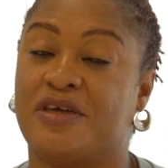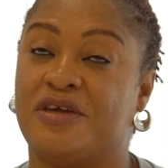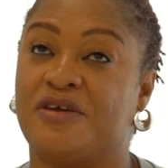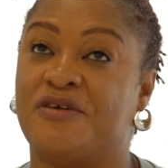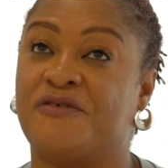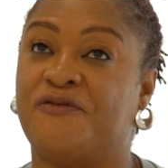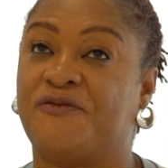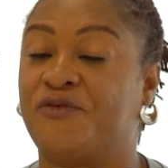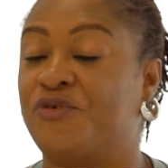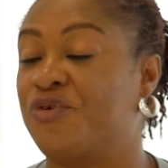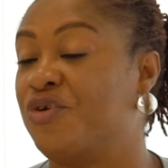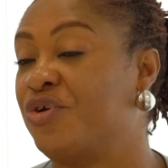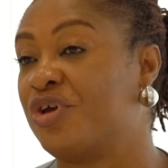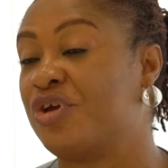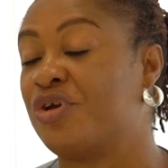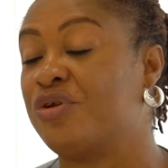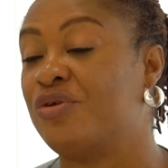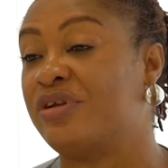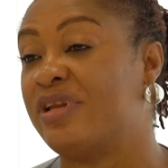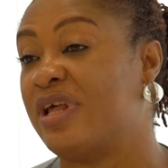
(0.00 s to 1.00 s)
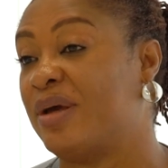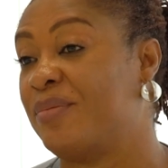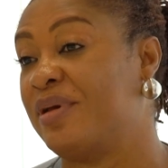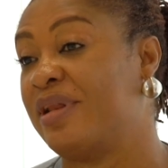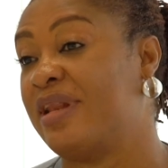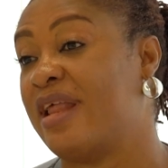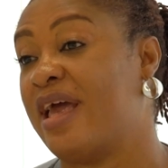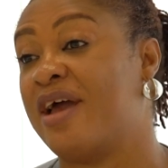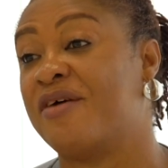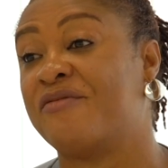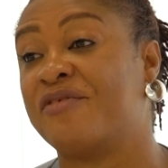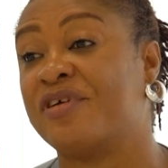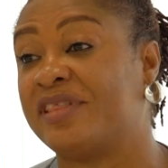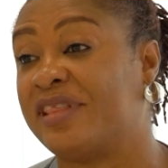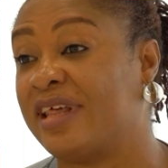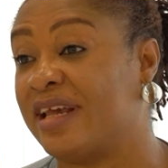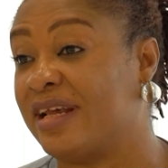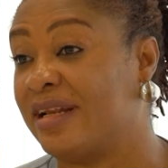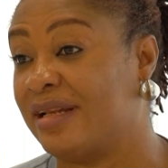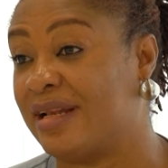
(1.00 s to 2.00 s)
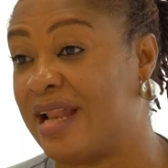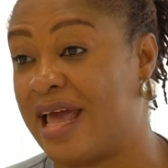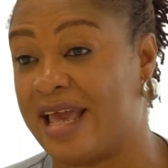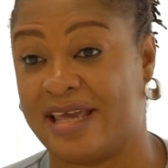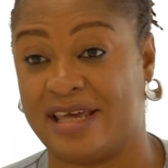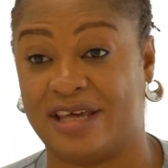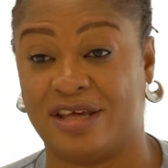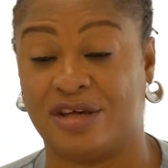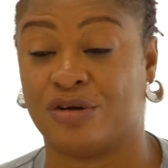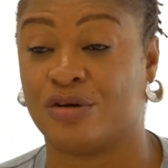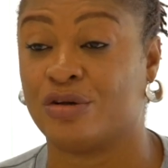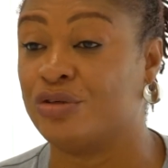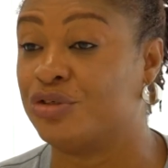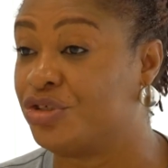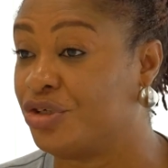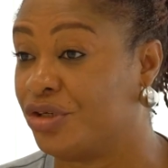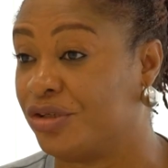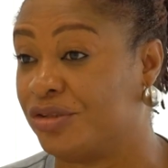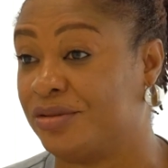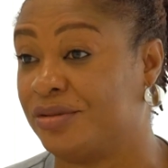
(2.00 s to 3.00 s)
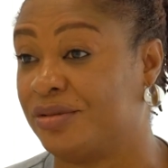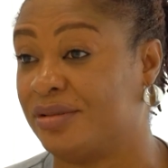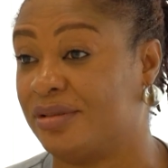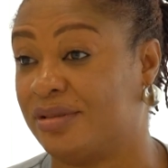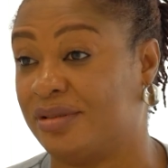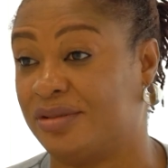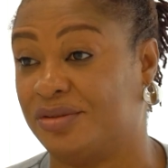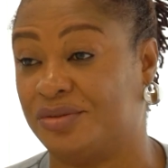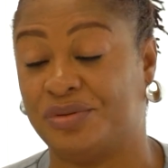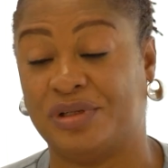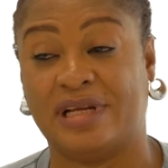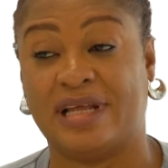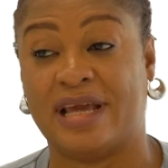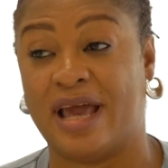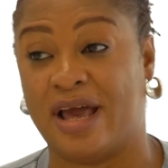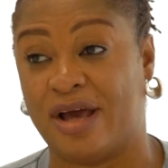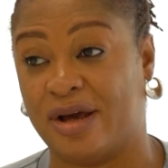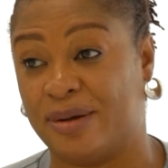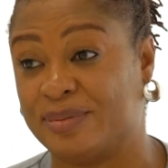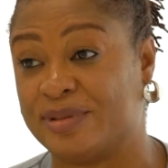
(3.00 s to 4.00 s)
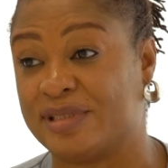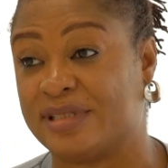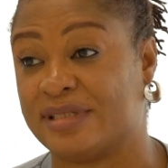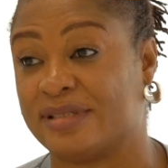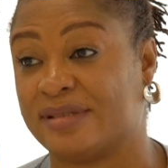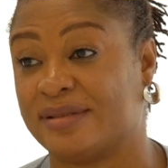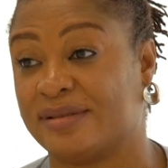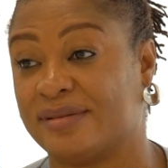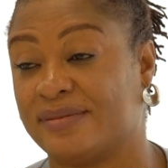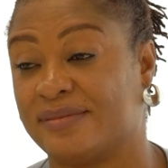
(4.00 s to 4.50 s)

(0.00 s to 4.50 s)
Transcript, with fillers: if you include them in everything, like inclusion really helps.